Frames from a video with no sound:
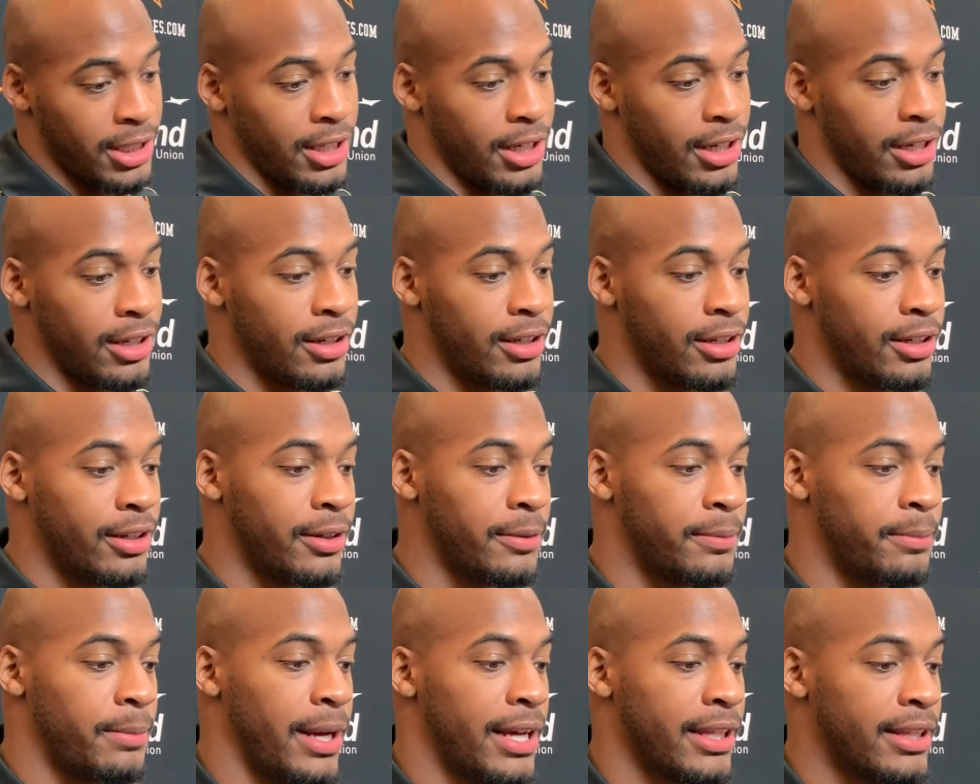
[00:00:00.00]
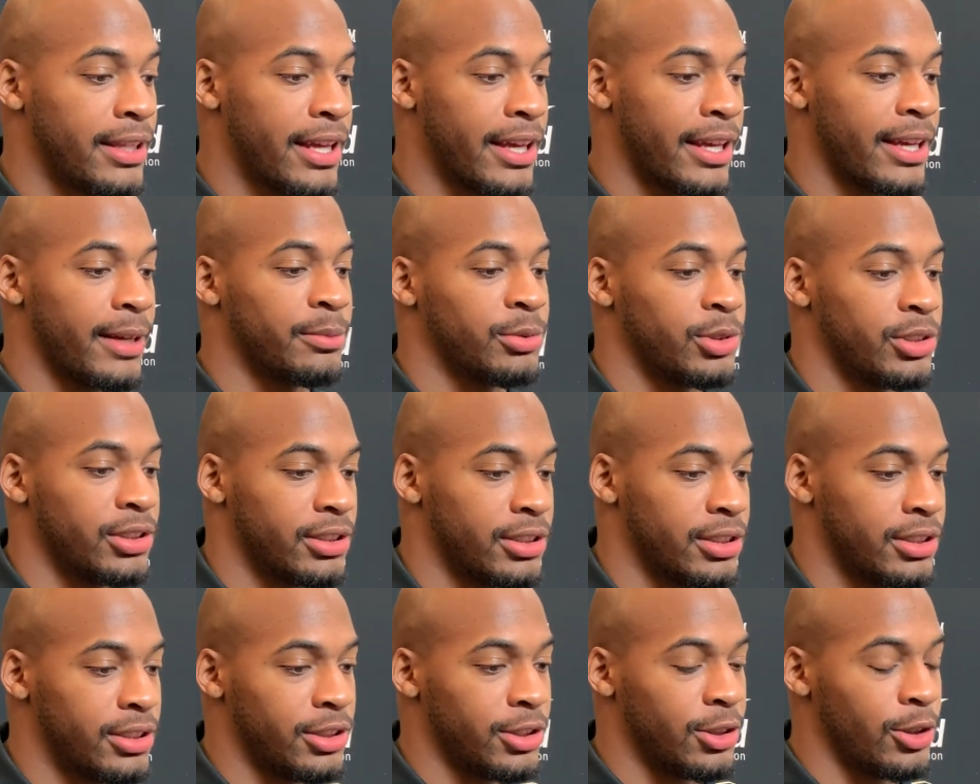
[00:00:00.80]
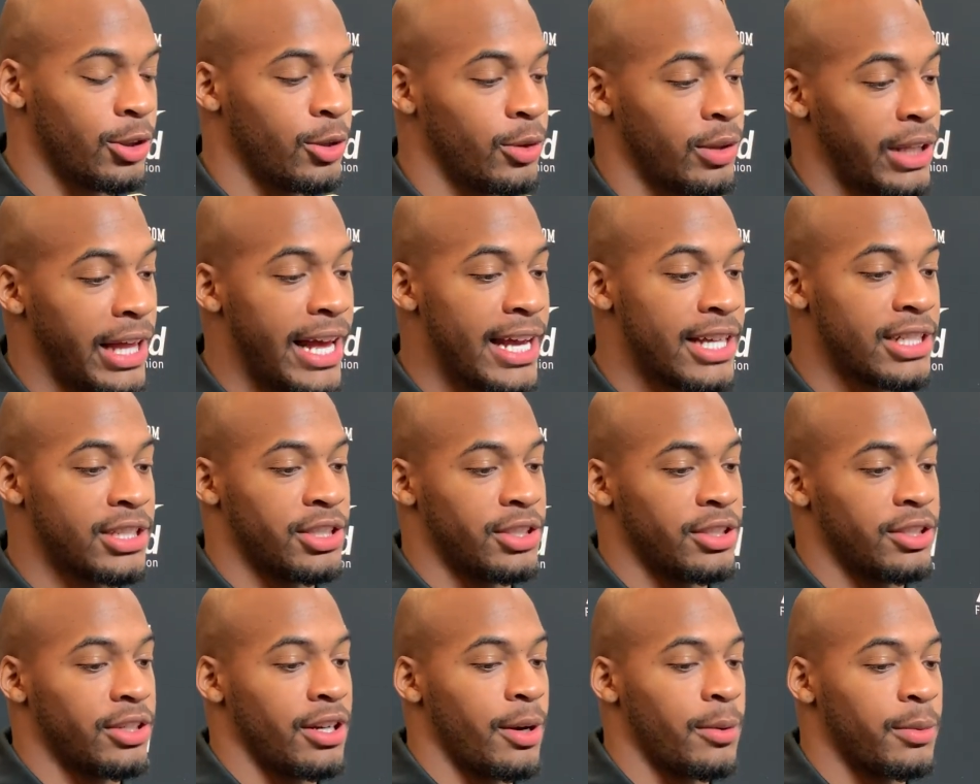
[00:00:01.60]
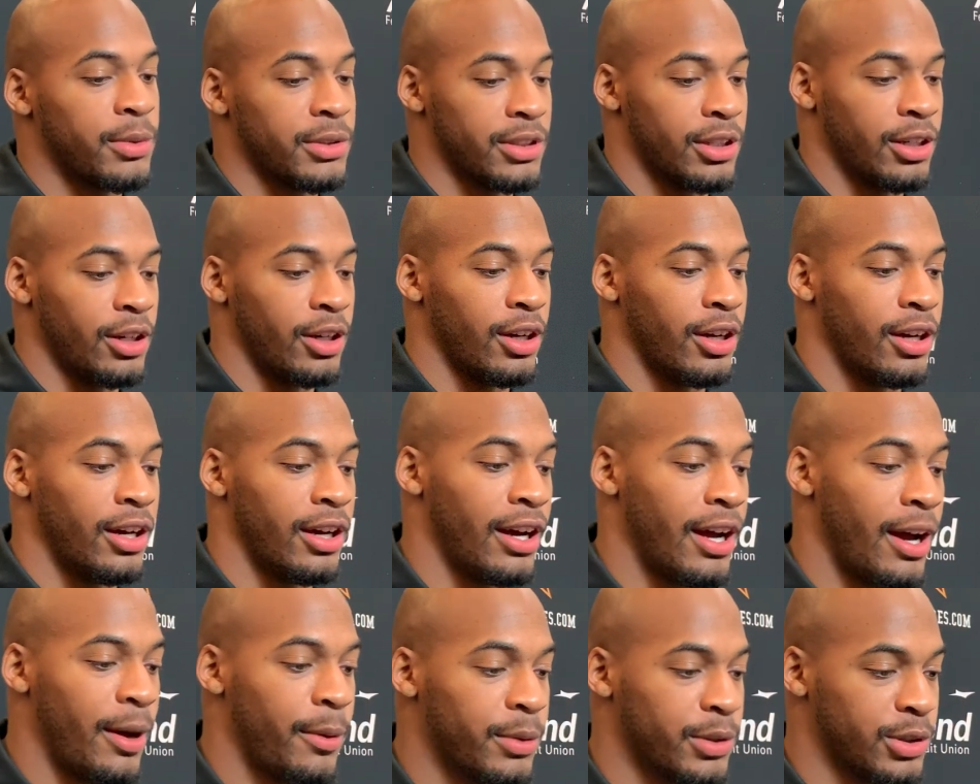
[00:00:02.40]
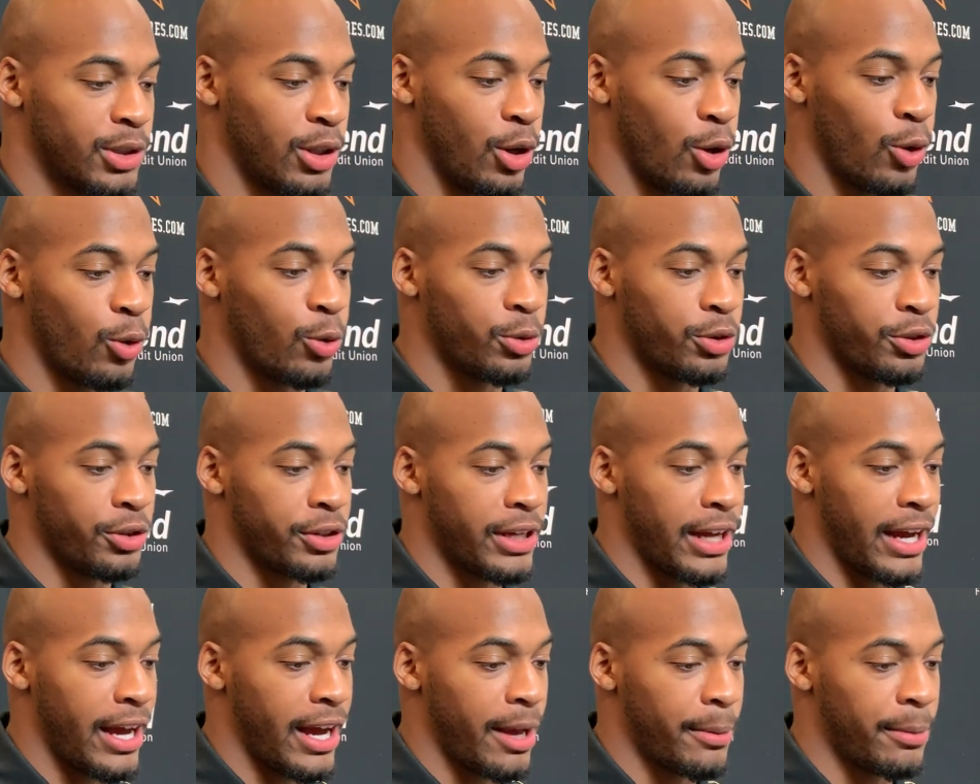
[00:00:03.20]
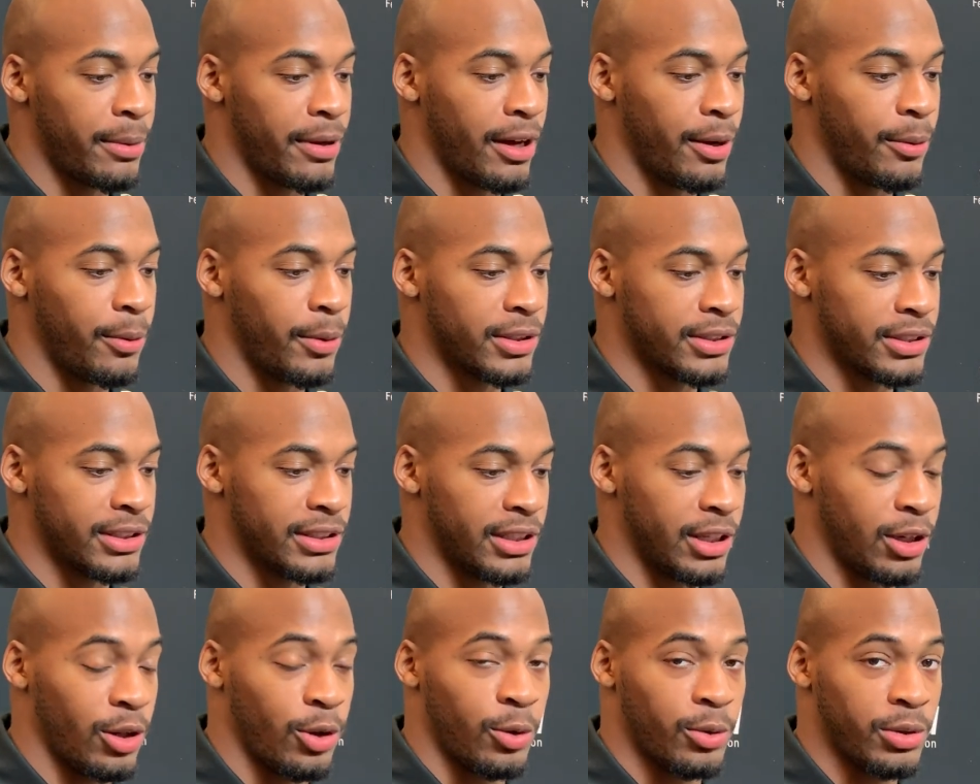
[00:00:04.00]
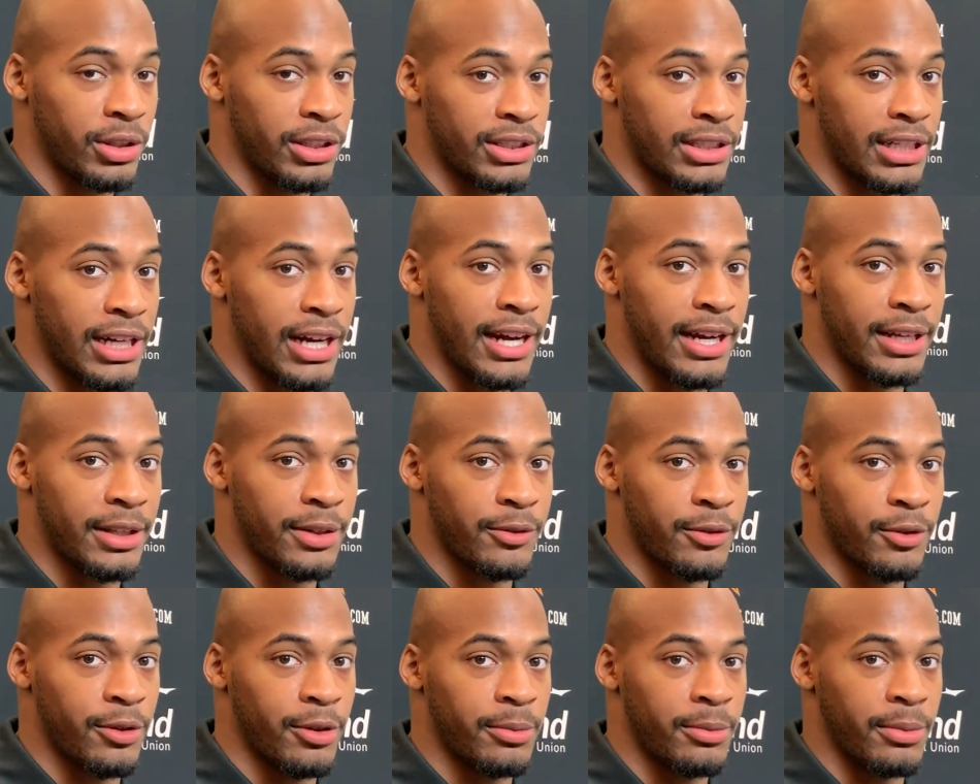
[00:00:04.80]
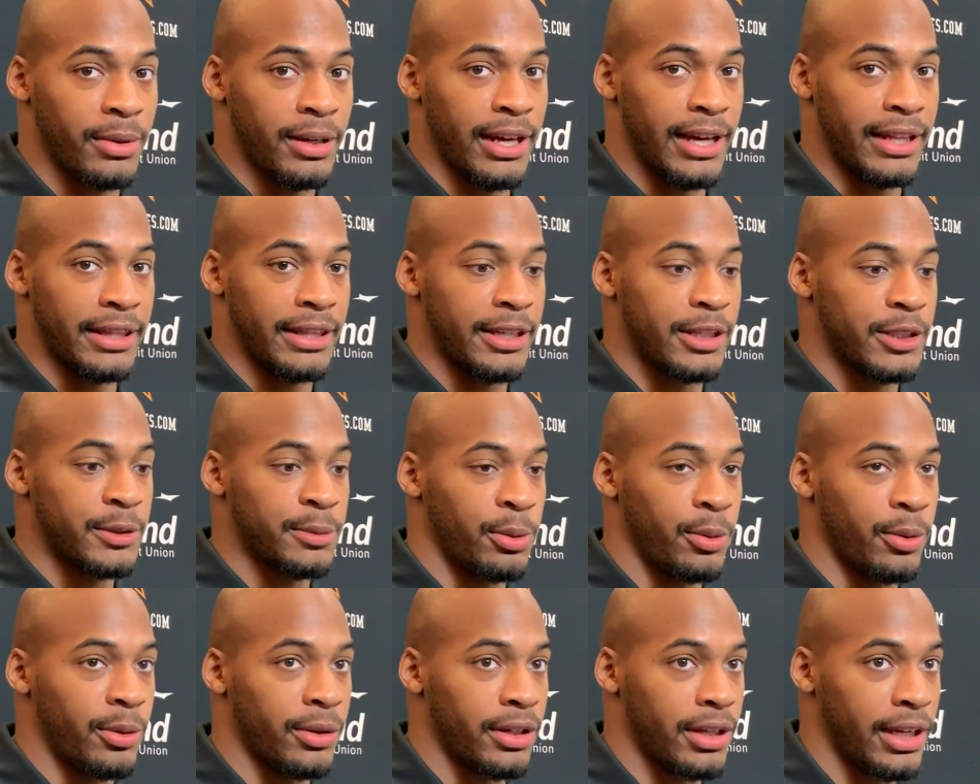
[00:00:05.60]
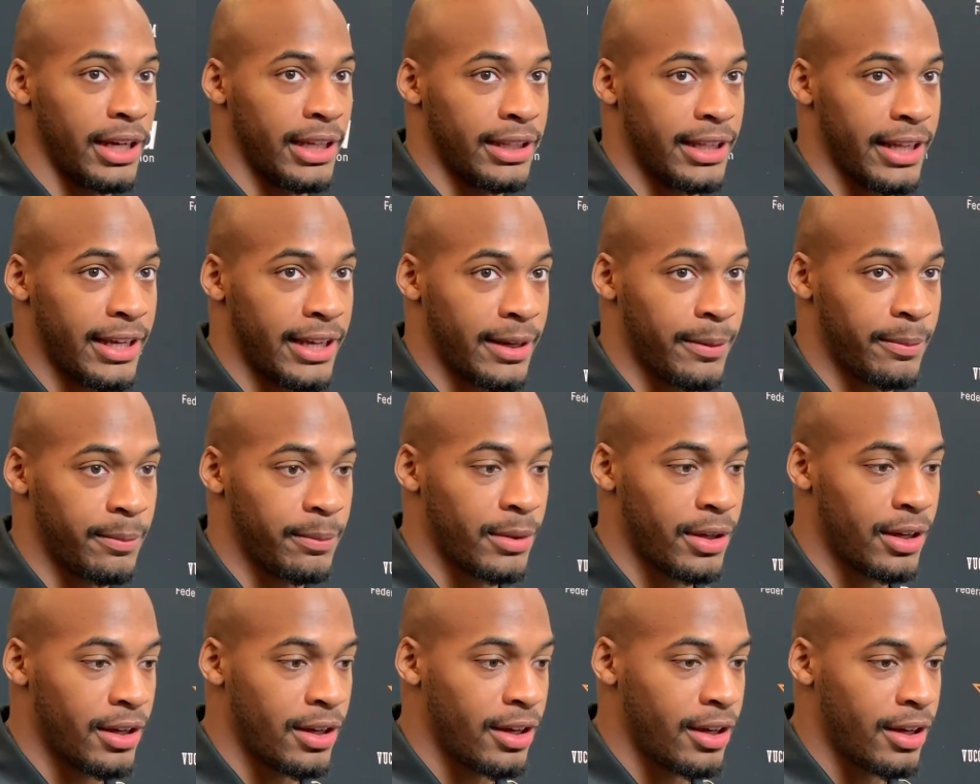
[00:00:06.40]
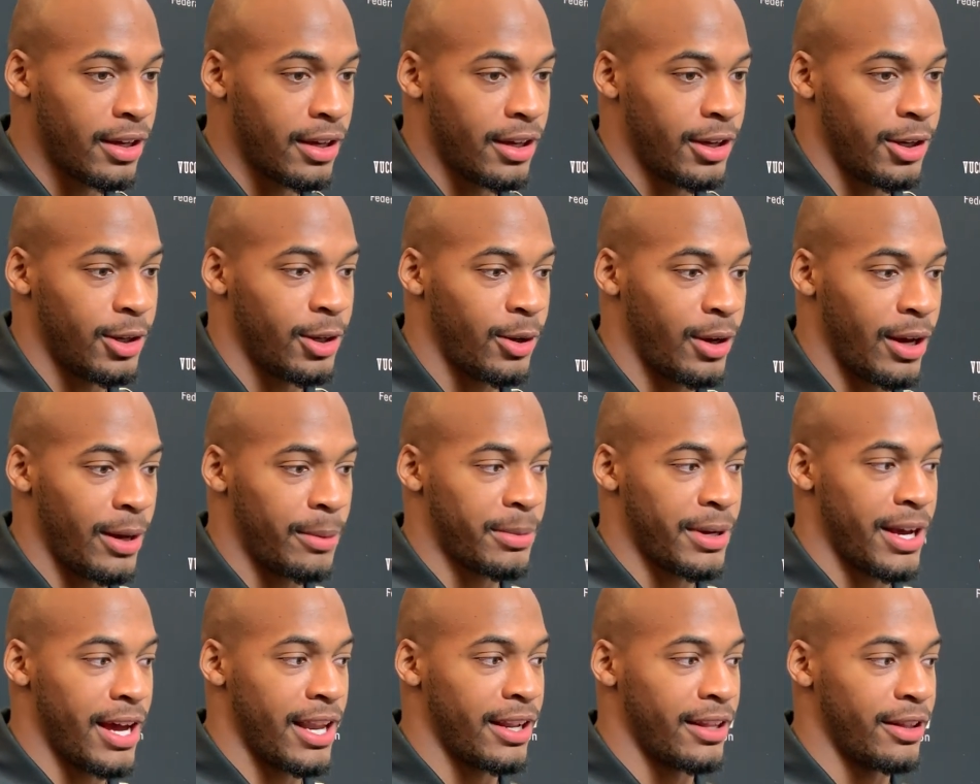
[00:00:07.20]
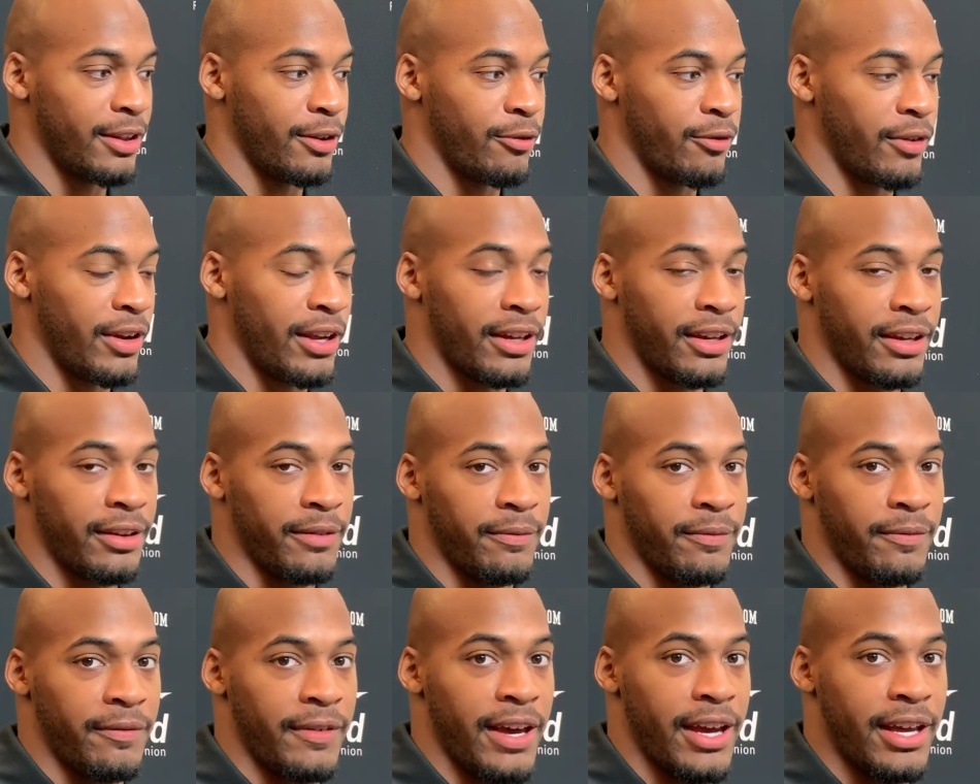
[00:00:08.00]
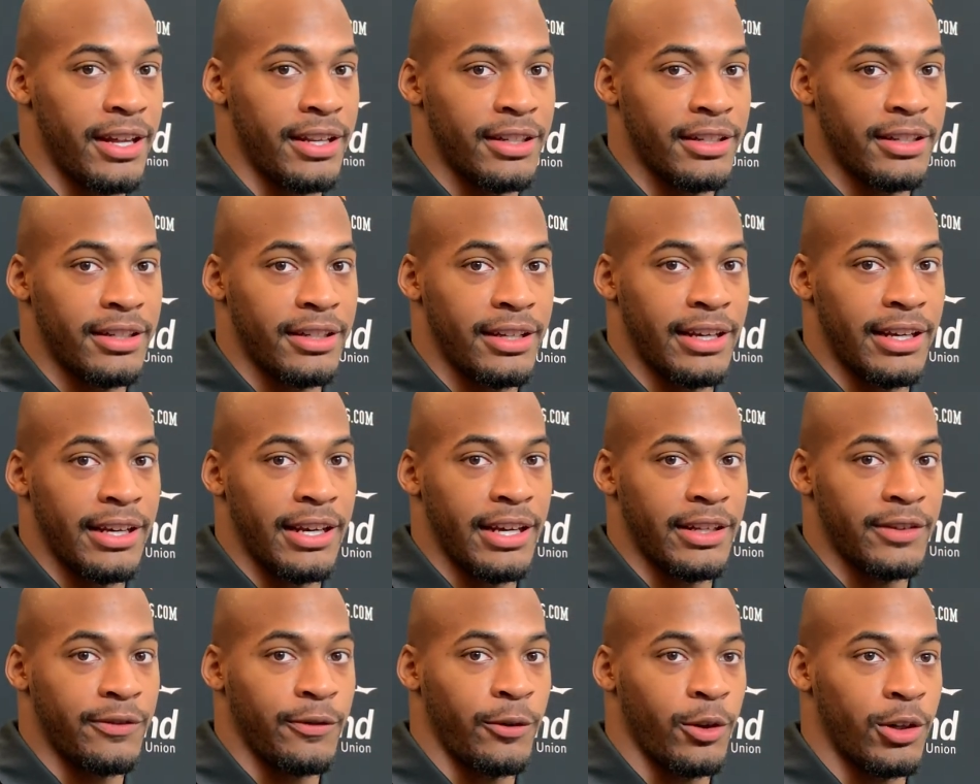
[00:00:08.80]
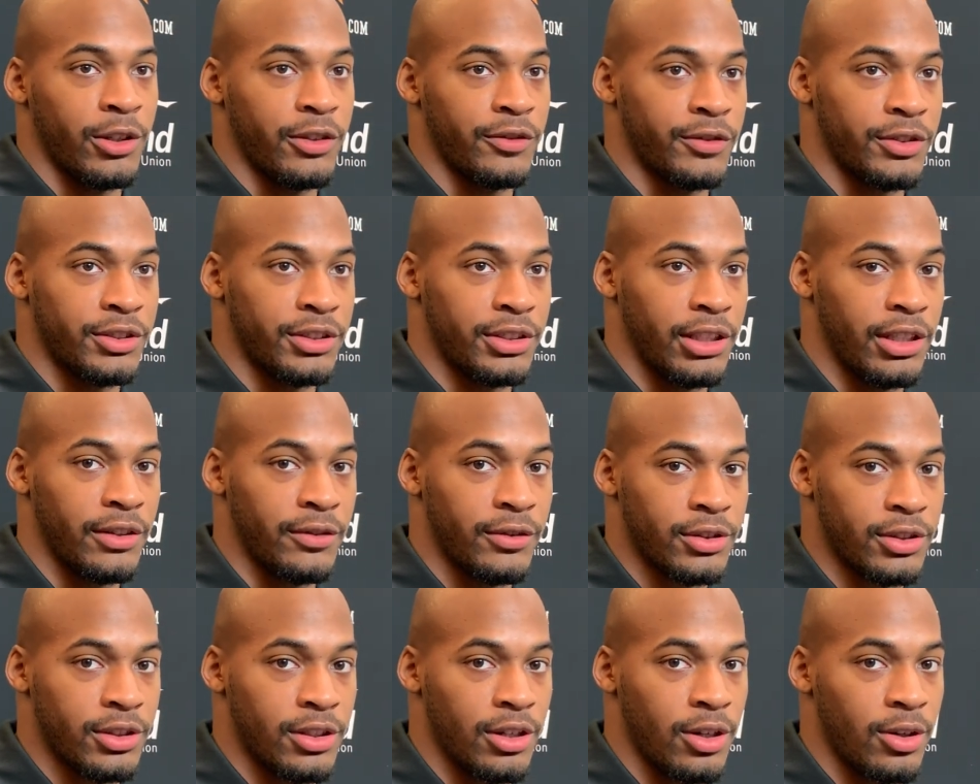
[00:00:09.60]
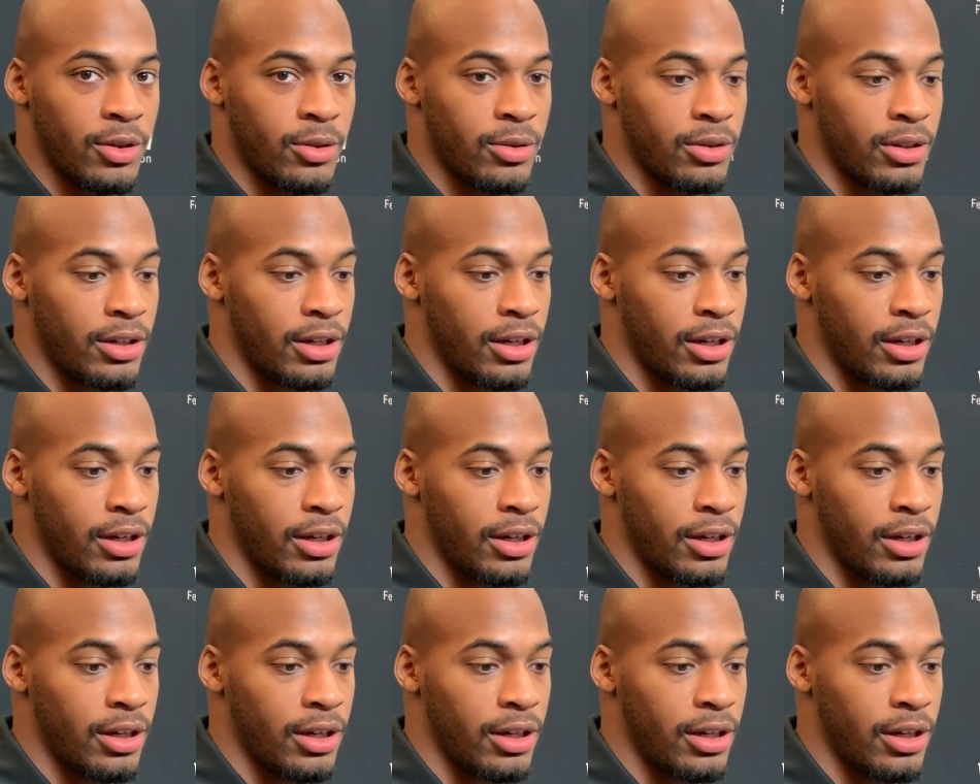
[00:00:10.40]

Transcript: I think I'm just, you know, last year I was an older guy, but I wasn't the oldest guy in the room. At this point, I think I'm kind of the ranking vet as far as receivers go.